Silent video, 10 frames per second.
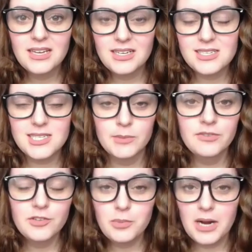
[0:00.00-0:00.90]
As some of
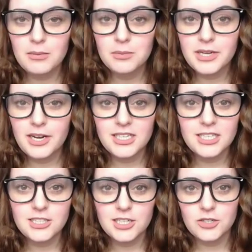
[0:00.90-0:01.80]
you probably already
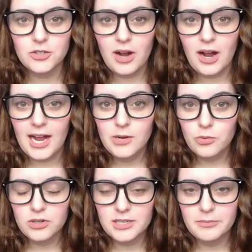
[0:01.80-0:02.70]
know, I
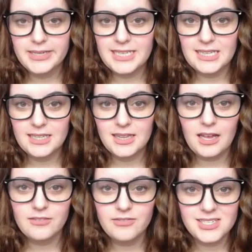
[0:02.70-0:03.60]
work in my daily
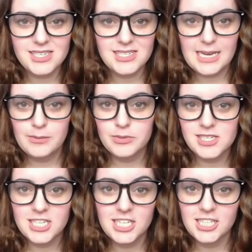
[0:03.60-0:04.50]
life as a
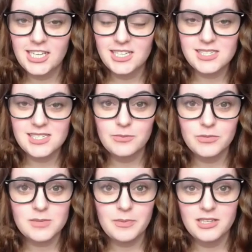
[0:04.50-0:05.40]
cybersecurity incident
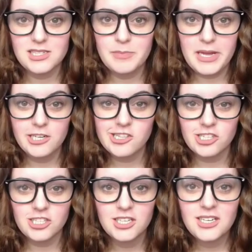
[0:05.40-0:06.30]
response
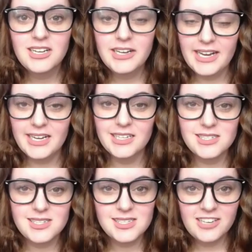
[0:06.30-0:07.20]
manager, and
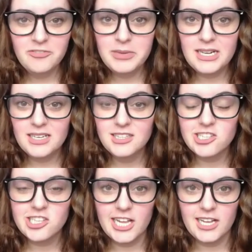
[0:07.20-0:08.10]
since I've begun
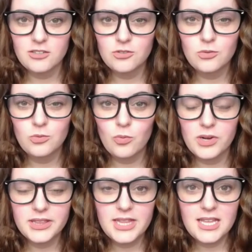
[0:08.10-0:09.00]
this channel,
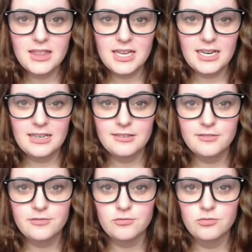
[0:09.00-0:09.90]
one thing that
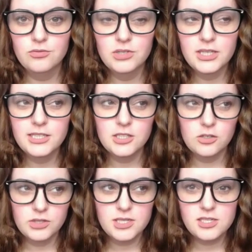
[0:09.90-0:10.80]
I've really
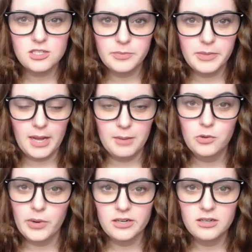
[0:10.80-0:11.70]
noticed or become
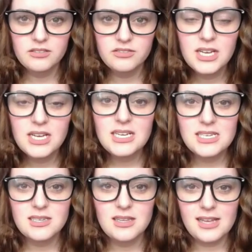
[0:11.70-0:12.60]
aware of
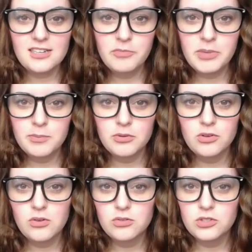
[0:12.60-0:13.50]
is a lot of
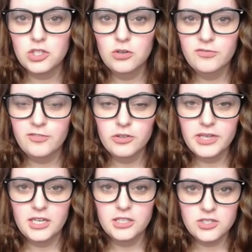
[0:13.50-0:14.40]
people don't fully
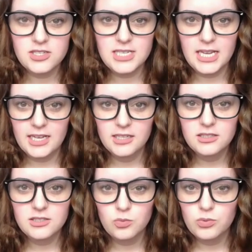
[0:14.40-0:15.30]

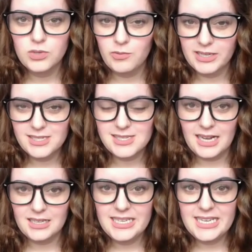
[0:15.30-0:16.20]
understand what
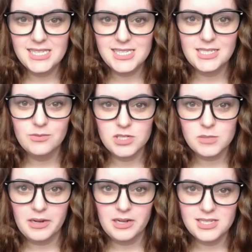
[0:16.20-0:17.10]
exactly incident
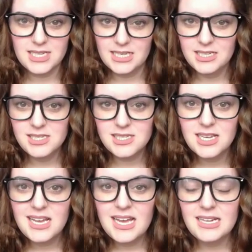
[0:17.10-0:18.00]
response is
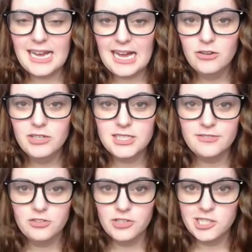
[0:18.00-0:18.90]
and how it
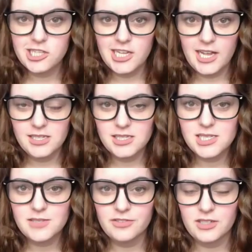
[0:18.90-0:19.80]

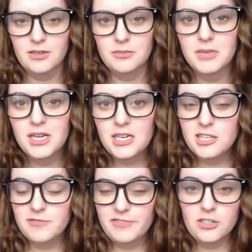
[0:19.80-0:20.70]
differentiates from
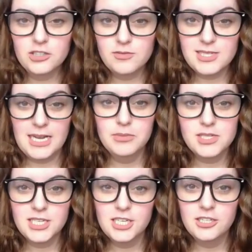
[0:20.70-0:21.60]
the field of
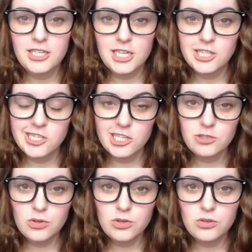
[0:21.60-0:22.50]
cybersecurity in
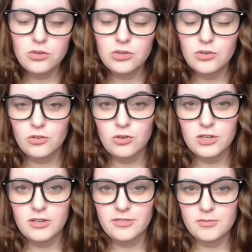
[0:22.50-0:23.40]
general
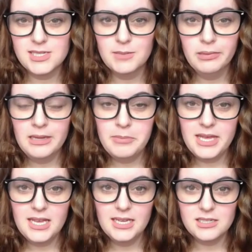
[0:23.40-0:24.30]
or from simply
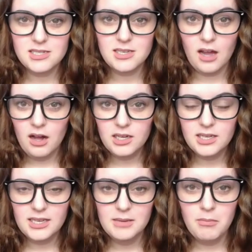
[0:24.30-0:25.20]
being in a
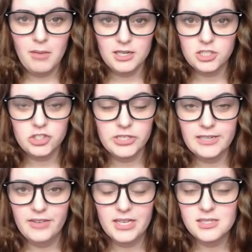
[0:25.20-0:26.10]
SOC and monitoring
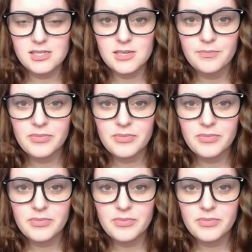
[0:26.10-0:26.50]
events.